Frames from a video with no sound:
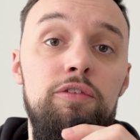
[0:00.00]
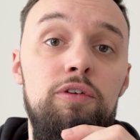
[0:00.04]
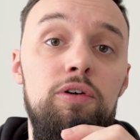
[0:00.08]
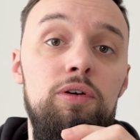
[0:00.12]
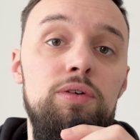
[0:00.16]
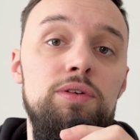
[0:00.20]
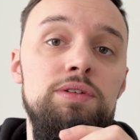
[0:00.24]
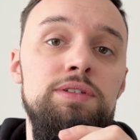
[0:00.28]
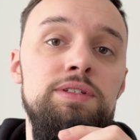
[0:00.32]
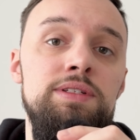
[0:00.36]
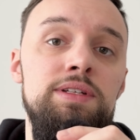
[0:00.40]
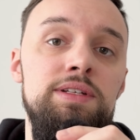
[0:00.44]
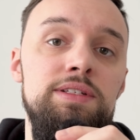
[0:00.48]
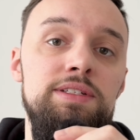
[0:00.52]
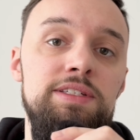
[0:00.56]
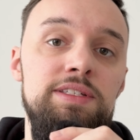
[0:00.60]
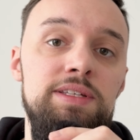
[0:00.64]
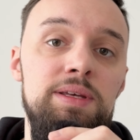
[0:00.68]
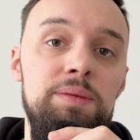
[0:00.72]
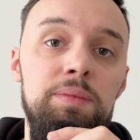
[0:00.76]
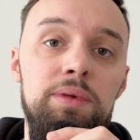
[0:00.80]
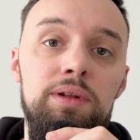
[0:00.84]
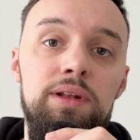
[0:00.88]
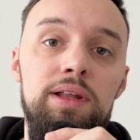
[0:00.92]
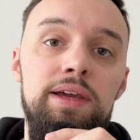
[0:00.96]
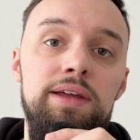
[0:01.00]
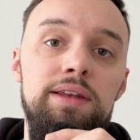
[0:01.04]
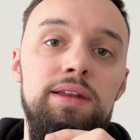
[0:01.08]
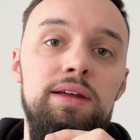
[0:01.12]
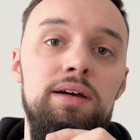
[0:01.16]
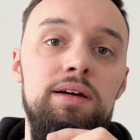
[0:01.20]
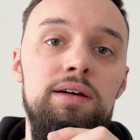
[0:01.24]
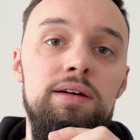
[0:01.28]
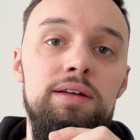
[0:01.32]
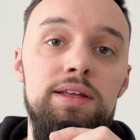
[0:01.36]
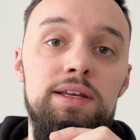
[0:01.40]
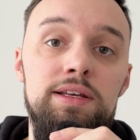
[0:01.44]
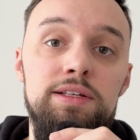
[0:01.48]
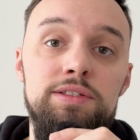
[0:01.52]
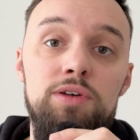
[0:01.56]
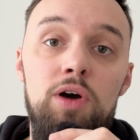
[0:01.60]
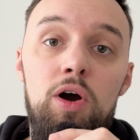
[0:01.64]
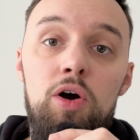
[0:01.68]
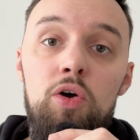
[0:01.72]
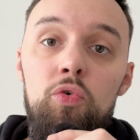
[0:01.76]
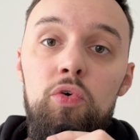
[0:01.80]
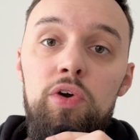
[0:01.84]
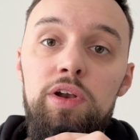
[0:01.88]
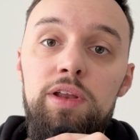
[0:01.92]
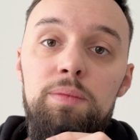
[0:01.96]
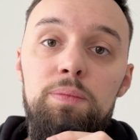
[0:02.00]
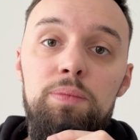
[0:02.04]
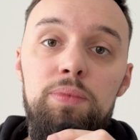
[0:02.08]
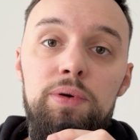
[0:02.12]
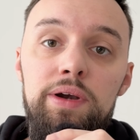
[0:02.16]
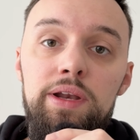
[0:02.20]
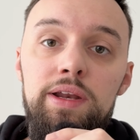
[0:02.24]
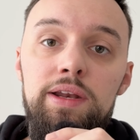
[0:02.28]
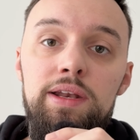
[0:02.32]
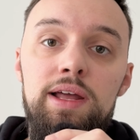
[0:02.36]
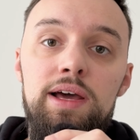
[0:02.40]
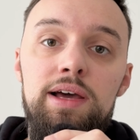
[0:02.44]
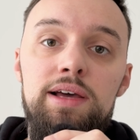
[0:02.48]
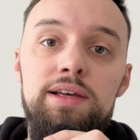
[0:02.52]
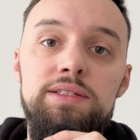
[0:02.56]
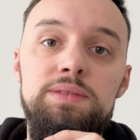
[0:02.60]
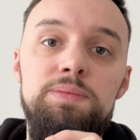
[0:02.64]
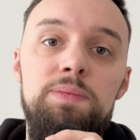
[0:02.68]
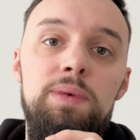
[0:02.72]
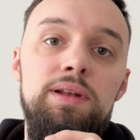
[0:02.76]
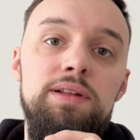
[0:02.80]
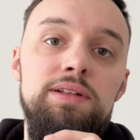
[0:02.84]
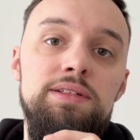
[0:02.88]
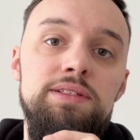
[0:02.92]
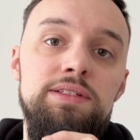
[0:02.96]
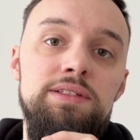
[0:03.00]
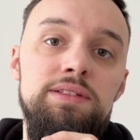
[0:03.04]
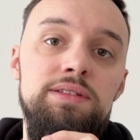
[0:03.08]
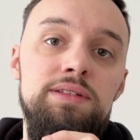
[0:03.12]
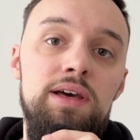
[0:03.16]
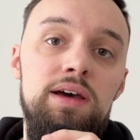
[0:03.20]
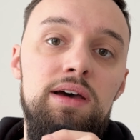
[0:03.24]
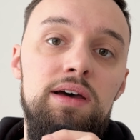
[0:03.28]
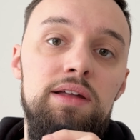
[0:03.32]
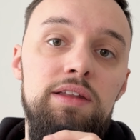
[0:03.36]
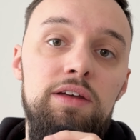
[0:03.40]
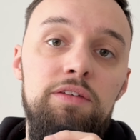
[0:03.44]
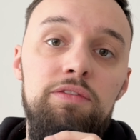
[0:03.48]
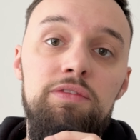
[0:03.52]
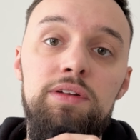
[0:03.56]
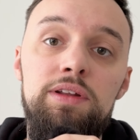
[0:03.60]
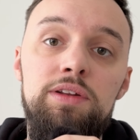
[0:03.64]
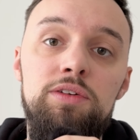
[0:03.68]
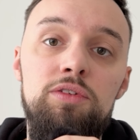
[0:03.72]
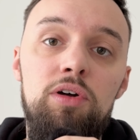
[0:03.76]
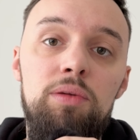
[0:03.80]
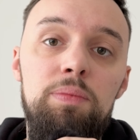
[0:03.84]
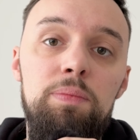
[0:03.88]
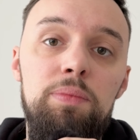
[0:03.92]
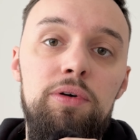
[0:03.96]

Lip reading: course, the simulator is already pretty nice, but it's definitely not